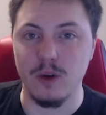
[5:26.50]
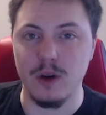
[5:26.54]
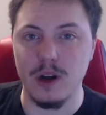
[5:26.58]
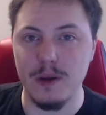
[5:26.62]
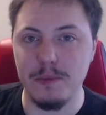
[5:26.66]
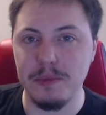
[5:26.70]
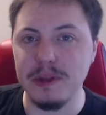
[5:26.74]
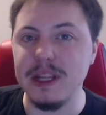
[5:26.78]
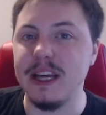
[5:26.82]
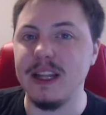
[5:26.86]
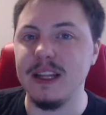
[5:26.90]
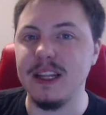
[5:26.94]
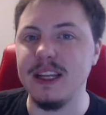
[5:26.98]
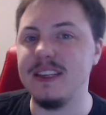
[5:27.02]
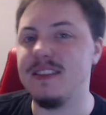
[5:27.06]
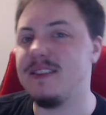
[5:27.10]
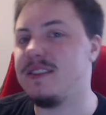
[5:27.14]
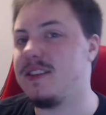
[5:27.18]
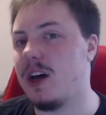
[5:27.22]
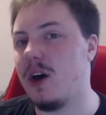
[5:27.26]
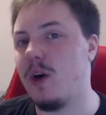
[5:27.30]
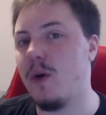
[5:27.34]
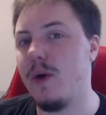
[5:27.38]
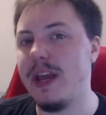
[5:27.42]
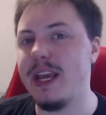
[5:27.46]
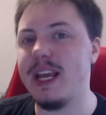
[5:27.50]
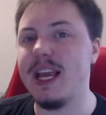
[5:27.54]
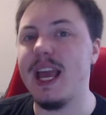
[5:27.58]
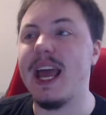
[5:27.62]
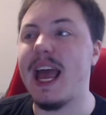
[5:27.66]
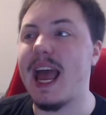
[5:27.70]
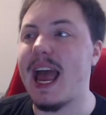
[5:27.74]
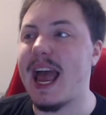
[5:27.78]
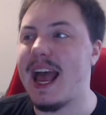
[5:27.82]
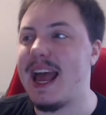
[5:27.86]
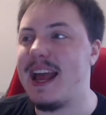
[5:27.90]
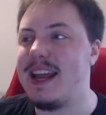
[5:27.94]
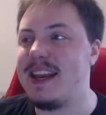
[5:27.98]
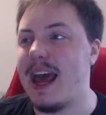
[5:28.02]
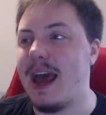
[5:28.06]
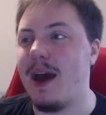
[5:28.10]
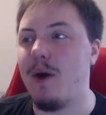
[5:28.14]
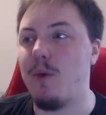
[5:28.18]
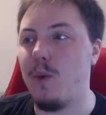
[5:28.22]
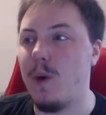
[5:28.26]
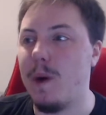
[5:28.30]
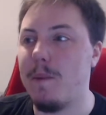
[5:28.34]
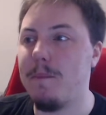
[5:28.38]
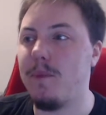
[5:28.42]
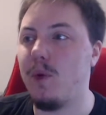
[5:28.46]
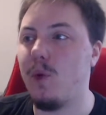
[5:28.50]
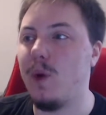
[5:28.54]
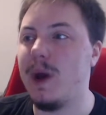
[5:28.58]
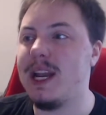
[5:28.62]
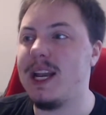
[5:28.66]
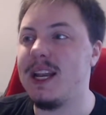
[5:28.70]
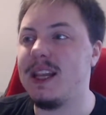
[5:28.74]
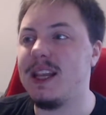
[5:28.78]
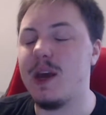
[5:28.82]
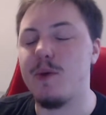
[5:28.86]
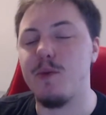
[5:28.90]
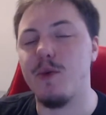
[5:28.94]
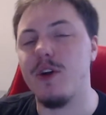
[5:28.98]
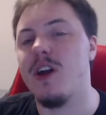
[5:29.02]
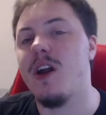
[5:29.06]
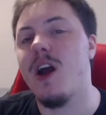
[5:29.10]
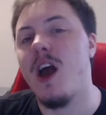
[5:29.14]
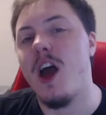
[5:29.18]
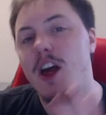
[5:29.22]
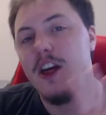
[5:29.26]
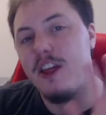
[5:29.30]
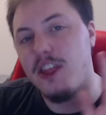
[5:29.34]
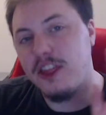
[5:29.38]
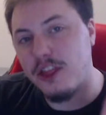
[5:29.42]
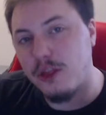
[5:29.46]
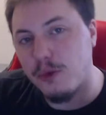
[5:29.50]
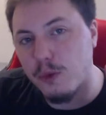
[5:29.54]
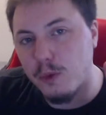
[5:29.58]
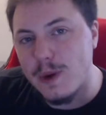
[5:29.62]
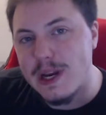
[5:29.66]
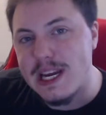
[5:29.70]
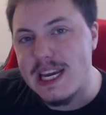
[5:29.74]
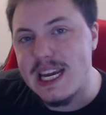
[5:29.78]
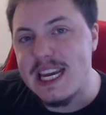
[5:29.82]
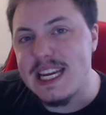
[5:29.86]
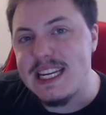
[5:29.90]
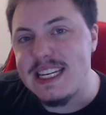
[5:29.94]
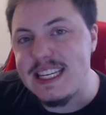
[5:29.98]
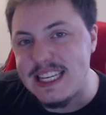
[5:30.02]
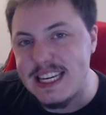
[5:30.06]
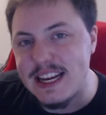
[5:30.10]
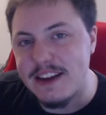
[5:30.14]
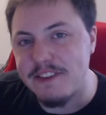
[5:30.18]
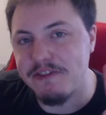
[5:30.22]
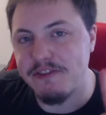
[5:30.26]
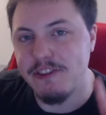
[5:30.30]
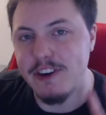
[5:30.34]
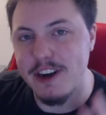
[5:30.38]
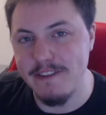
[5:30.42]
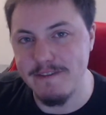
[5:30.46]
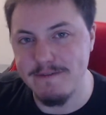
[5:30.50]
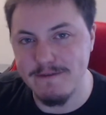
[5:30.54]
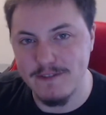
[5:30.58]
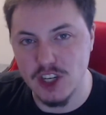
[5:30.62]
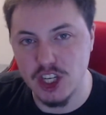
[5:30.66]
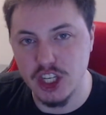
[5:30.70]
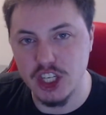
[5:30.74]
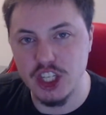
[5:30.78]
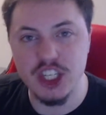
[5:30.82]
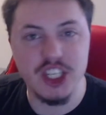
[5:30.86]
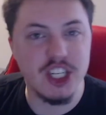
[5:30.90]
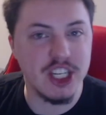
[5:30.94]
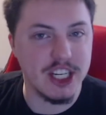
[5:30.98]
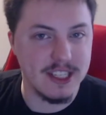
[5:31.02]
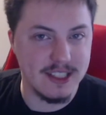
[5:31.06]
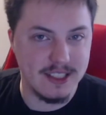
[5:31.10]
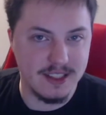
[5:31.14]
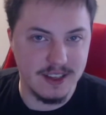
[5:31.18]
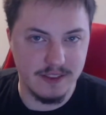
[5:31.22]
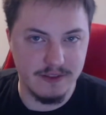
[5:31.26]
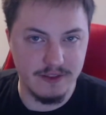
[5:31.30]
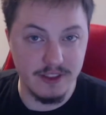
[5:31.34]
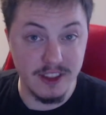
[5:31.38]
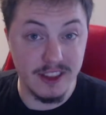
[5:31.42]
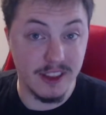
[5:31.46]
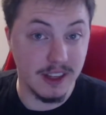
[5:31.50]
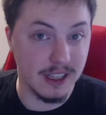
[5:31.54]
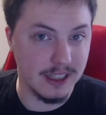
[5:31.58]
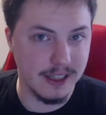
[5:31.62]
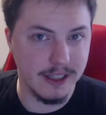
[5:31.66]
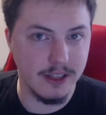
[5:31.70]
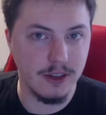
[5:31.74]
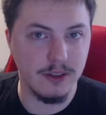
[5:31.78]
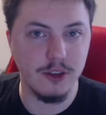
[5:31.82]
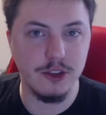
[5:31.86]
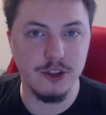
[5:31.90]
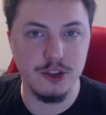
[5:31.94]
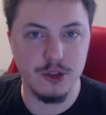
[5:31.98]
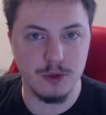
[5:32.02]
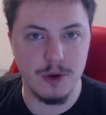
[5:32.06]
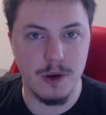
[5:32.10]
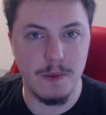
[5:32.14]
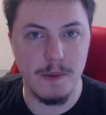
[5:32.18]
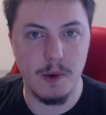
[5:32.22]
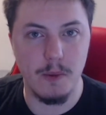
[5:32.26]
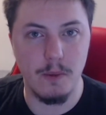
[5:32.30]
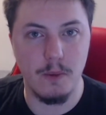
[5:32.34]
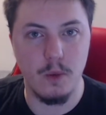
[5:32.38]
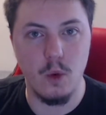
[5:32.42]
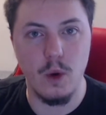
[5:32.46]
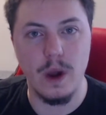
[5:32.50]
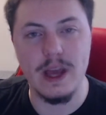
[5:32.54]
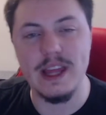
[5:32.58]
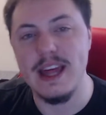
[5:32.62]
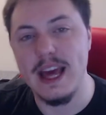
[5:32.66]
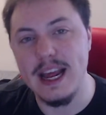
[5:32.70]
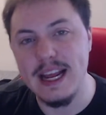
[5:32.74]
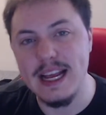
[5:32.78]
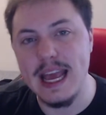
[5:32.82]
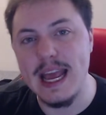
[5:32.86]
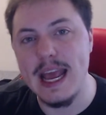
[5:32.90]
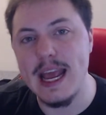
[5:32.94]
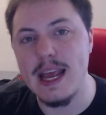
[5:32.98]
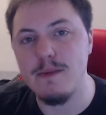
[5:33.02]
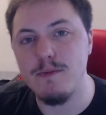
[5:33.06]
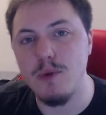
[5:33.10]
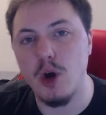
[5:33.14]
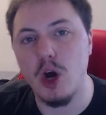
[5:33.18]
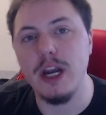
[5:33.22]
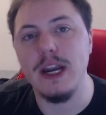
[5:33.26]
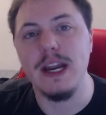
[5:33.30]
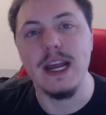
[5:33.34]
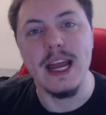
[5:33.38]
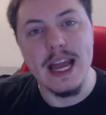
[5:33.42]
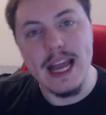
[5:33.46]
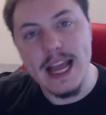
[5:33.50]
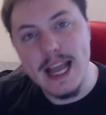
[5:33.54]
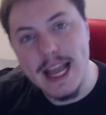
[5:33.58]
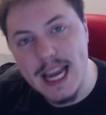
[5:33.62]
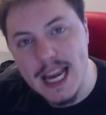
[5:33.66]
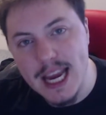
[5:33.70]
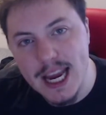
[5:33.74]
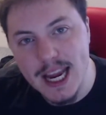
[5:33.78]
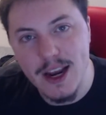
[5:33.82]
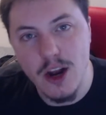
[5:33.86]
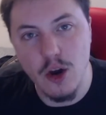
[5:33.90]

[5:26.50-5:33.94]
playlist going, and at one point there were 3 different versions of The Little Drummer Boy that came on in a